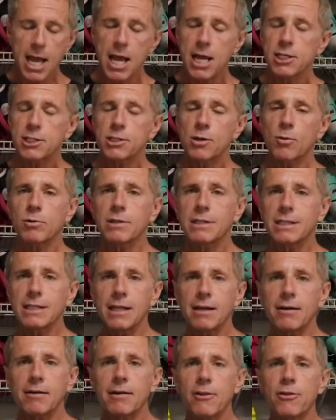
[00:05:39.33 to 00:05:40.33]
So
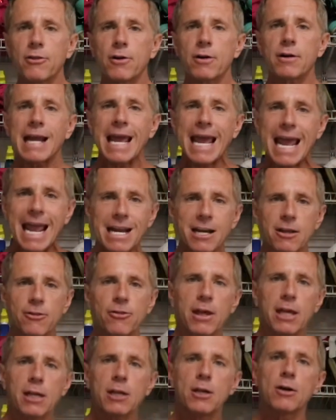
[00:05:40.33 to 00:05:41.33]
literally
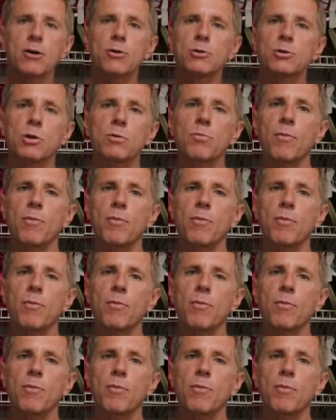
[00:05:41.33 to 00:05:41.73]
anything goes with